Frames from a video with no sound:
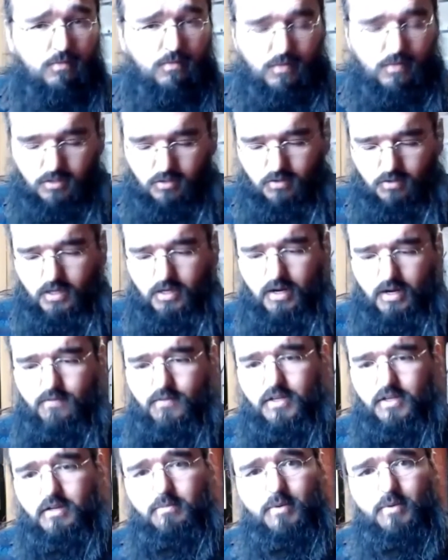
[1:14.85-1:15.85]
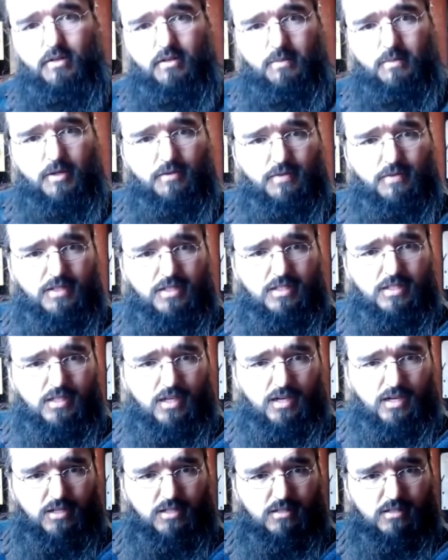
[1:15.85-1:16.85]
It's okay to have like a ball about this
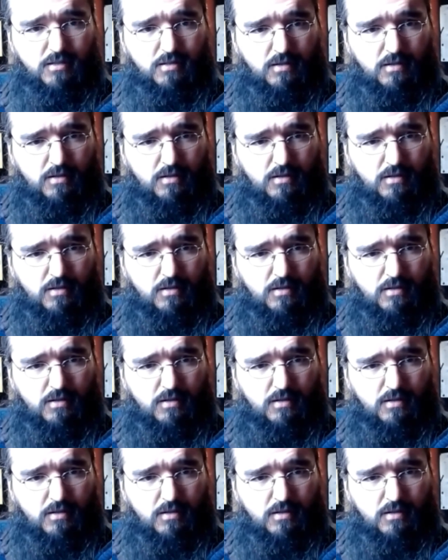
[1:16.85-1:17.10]
size.